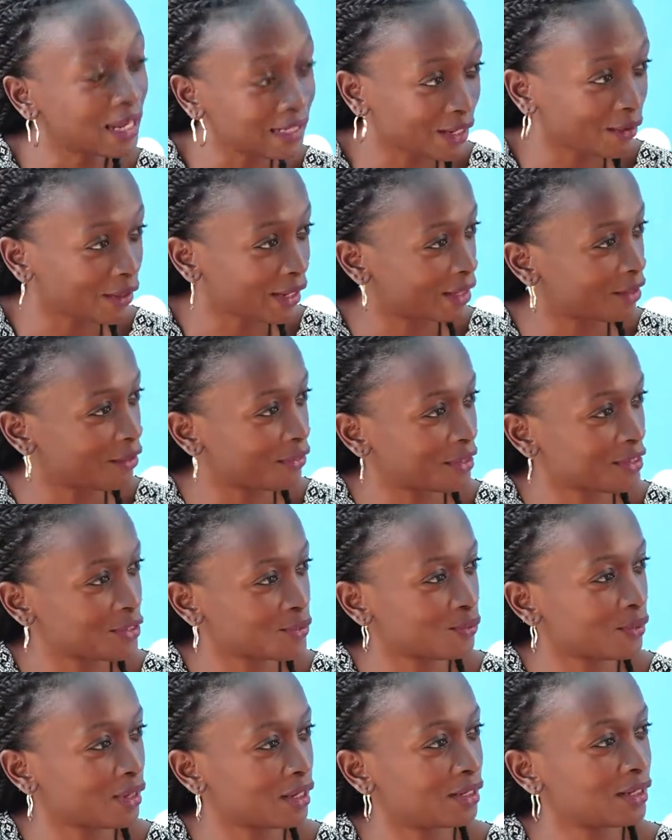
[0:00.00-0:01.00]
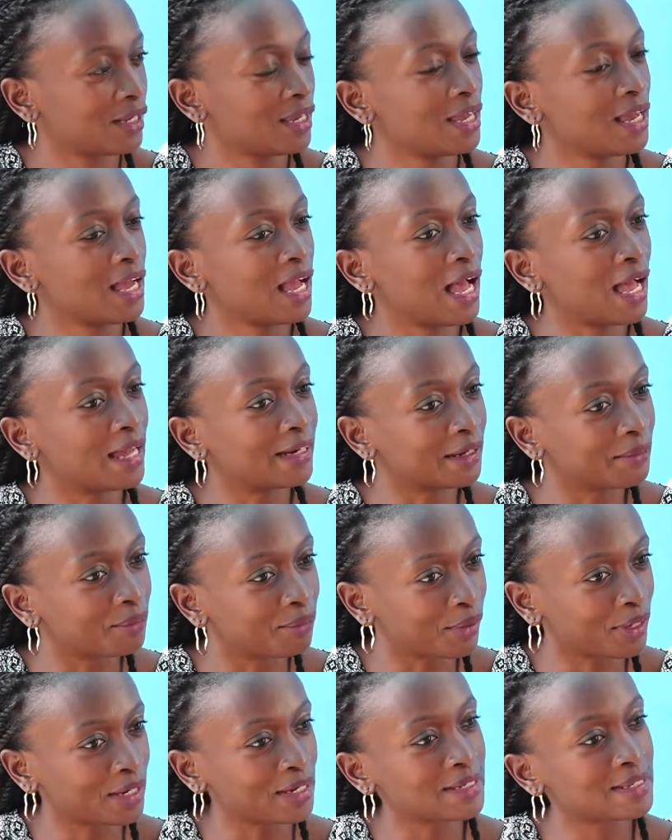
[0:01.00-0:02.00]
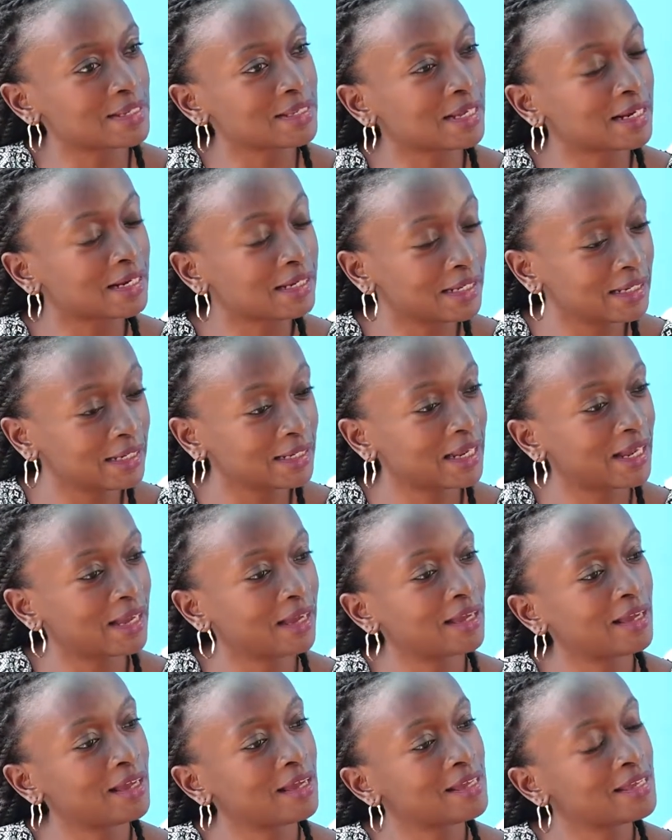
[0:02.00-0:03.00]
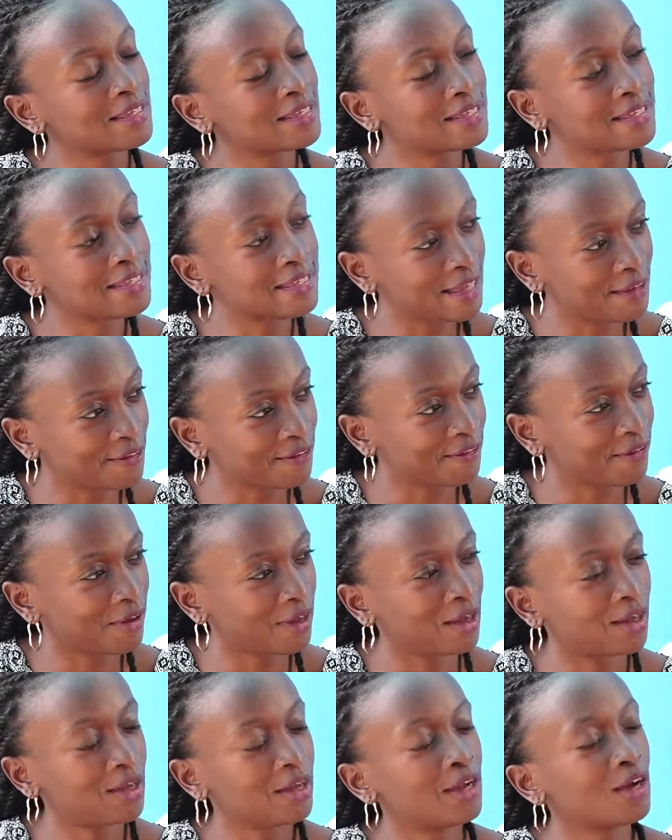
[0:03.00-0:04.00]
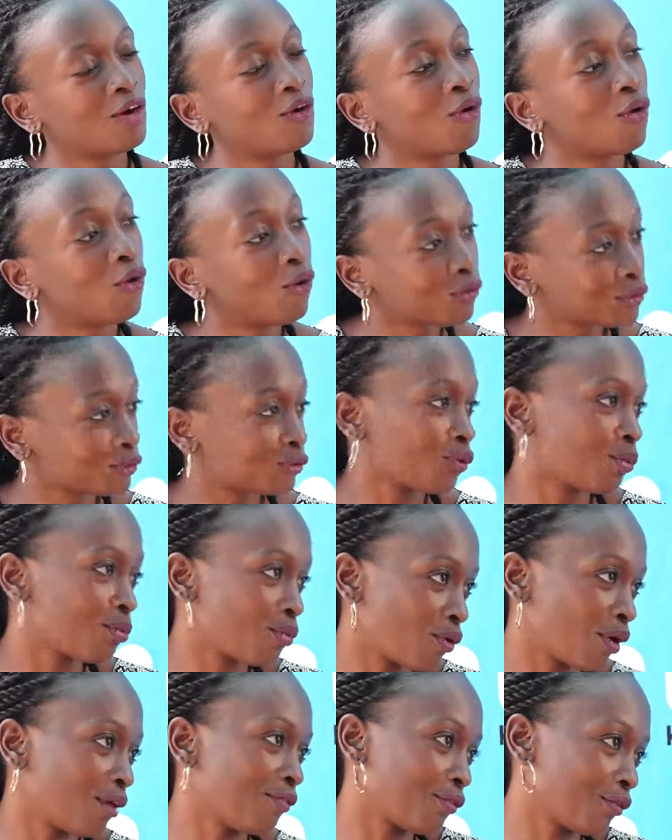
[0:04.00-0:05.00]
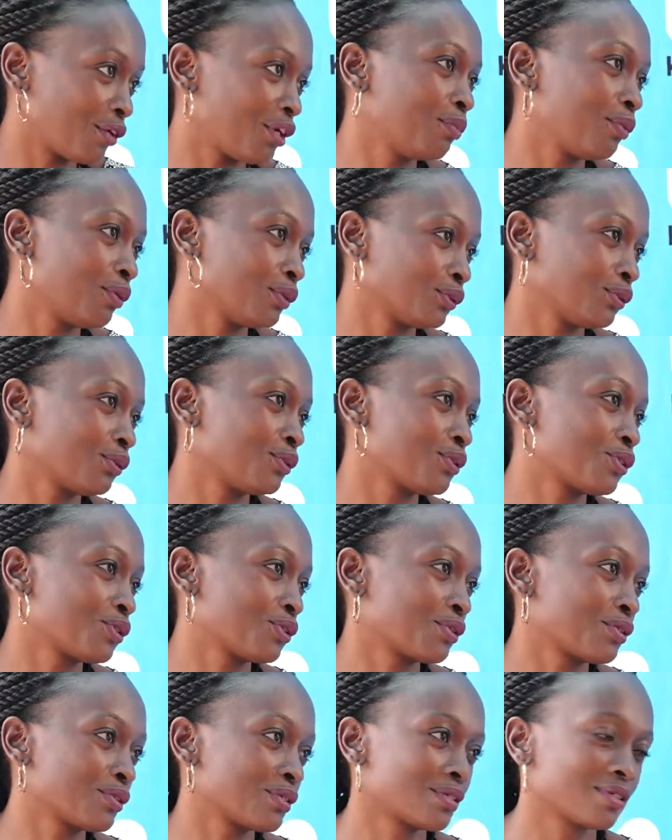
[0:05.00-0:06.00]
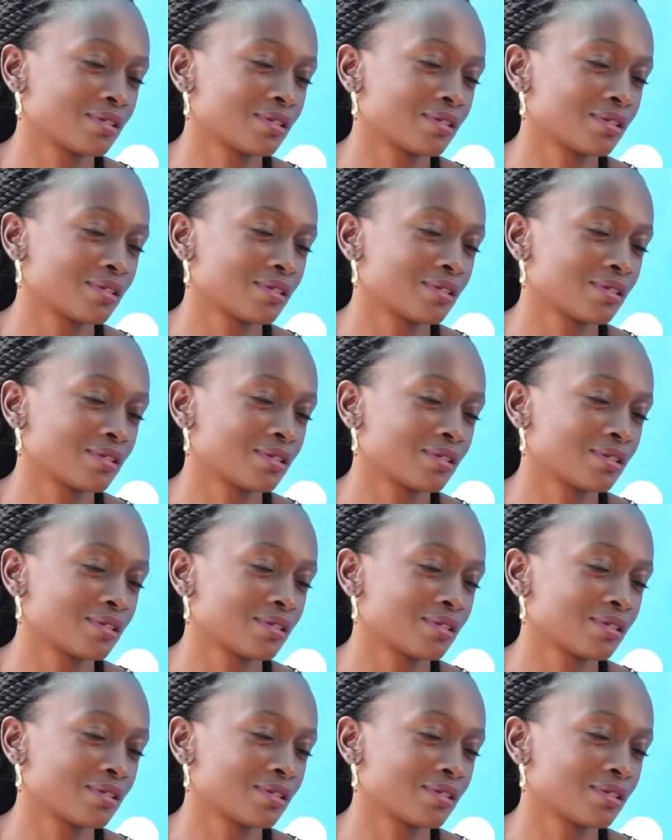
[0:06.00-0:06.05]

and our health as well, and embrace cleaner, safer, also more affordable solution.